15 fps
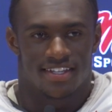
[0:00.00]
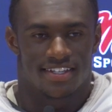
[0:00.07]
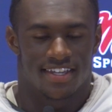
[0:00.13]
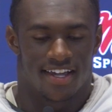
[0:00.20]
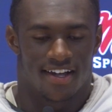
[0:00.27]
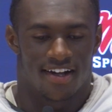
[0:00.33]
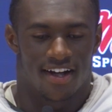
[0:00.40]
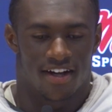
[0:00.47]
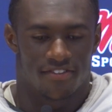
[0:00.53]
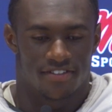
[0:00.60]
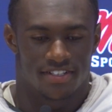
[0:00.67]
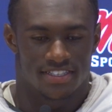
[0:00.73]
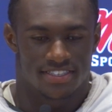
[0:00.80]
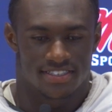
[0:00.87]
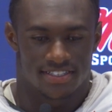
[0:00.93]
Yeah,
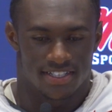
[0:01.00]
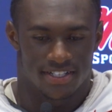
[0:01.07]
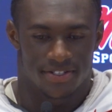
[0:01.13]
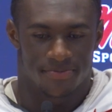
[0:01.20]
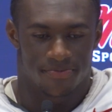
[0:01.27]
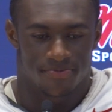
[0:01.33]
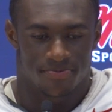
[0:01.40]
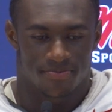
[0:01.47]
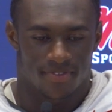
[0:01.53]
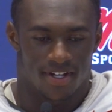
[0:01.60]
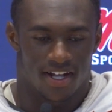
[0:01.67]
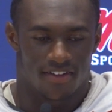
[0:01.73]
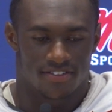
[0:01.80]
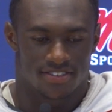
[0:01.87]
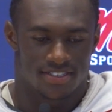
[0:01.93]
obviously.
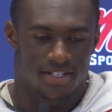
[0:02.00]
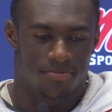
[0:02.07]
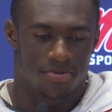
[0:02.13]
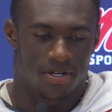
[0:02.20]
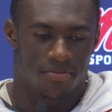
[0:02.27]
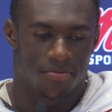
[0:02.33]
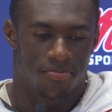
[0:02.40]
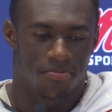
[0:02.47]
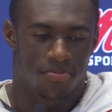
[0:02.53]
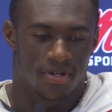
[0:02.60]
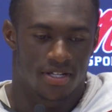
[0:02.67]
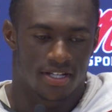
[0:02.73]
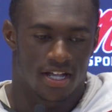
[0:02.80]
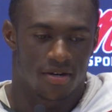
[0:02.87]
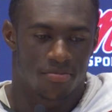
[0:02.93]
Obviously, they put up
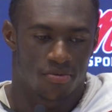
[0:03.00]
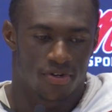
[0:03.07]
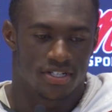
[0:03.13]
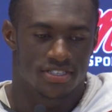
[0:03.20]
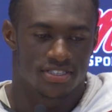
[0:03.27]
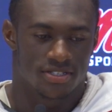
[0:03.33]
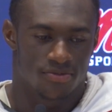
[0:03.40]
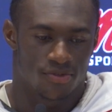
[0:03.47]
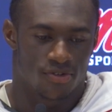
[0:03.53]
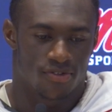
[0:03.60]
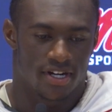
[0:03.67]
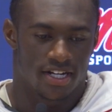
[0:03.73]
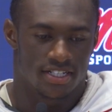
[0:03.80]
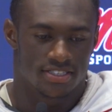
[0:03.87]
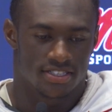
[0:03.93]
a lot of points, and we're
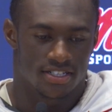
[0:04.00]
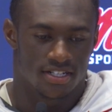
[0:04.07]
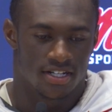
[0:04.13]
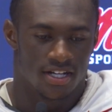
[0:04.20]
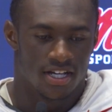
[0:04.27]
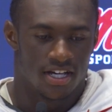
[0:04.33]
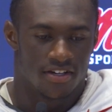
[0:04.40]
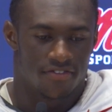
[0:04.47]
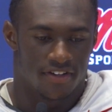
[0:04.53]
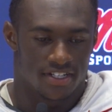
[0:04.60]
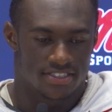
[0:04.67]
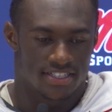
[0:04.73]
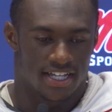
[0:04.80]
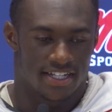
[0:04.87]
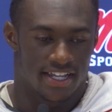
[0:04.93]
ready to
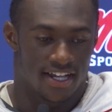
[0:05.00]
fix that.